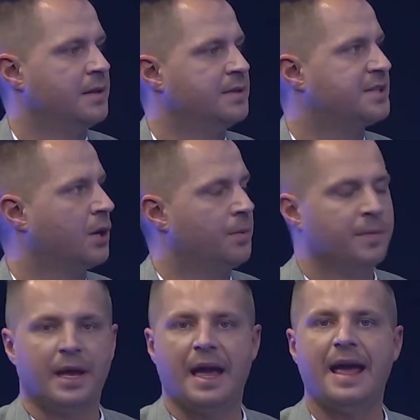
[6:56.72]
So,
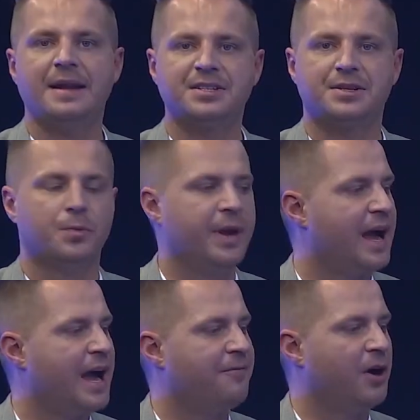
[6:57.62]
and we
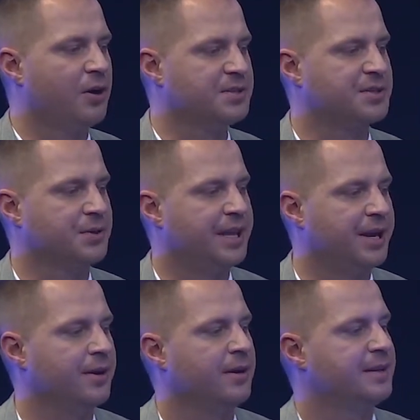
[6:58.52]
have also
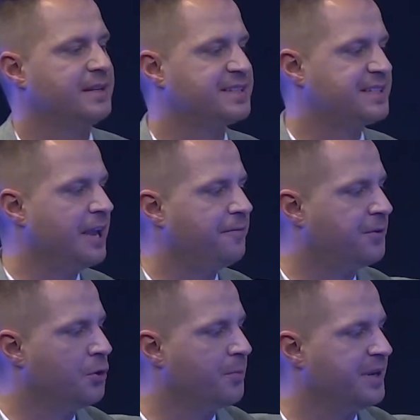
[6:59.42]
here the safe
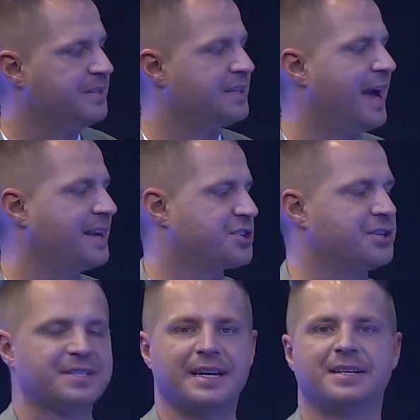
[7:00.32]
human detection
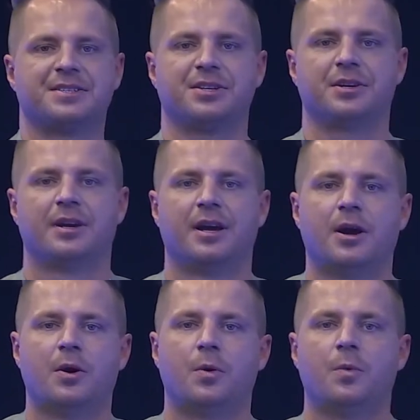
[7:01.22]
sensor,
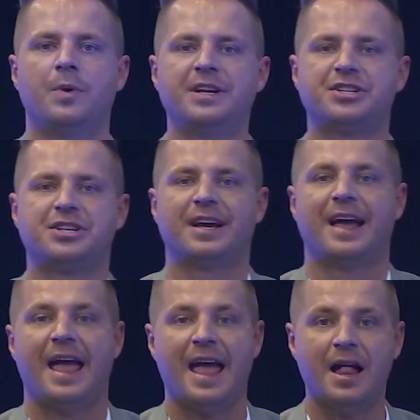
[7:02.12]
which
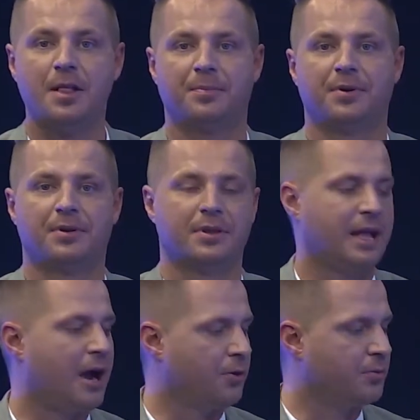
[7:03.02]
help
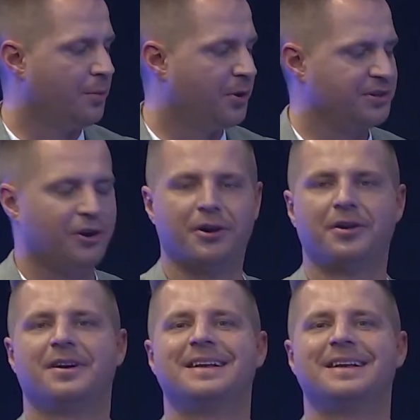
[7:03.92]
our robot, or